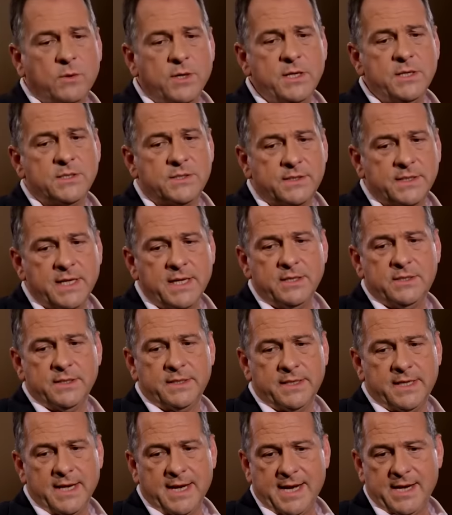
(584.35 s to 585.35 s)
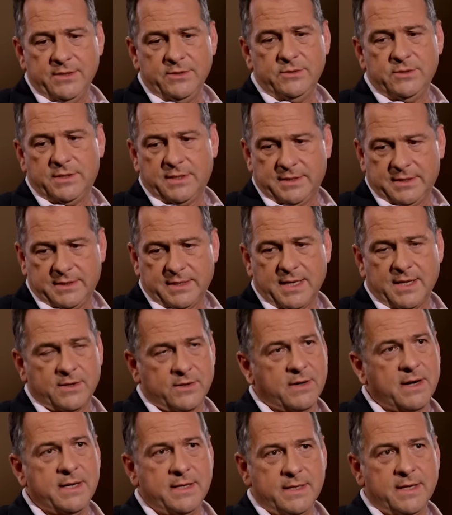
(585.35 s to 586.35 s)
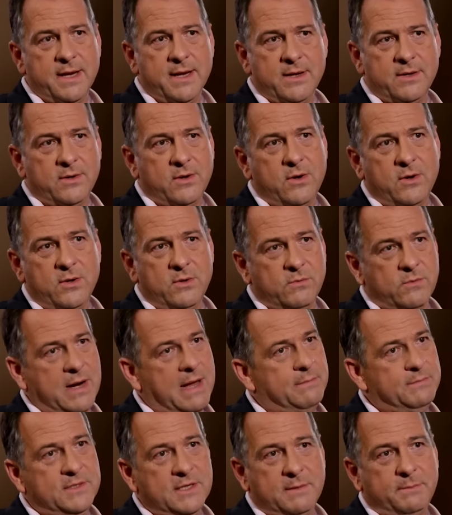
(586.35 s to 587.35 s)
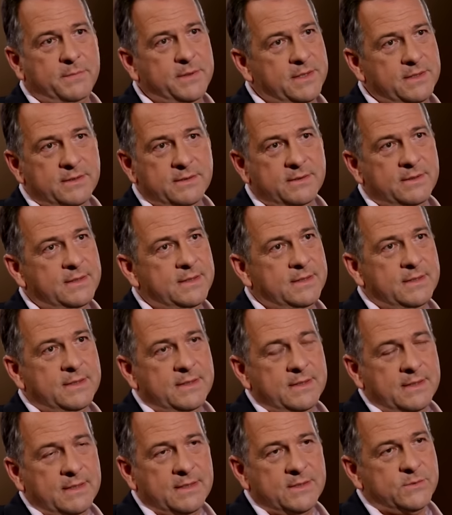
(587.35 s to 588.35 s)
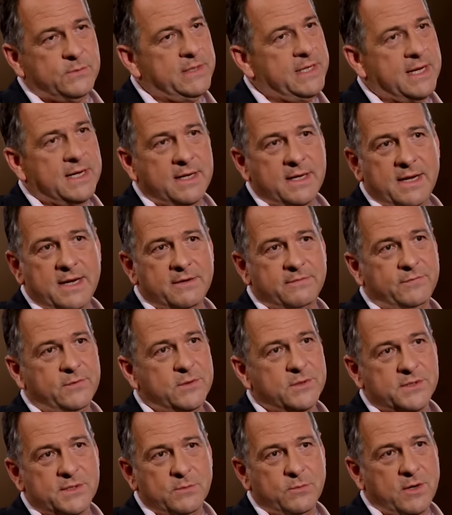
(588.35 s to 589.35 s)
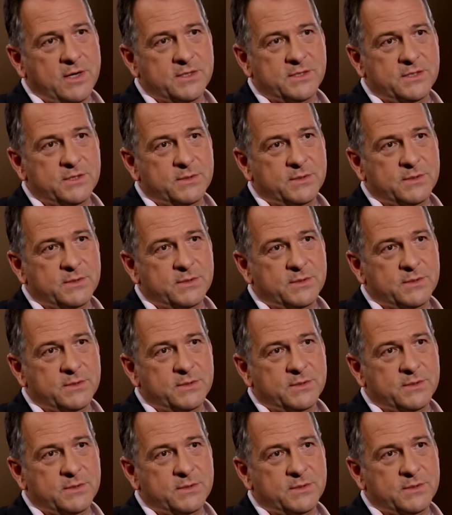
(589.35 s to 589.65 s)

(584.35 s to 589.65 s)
what do you say to the guy who's kind of right now all wrapped up in, because mm. we got a lot of folks that watch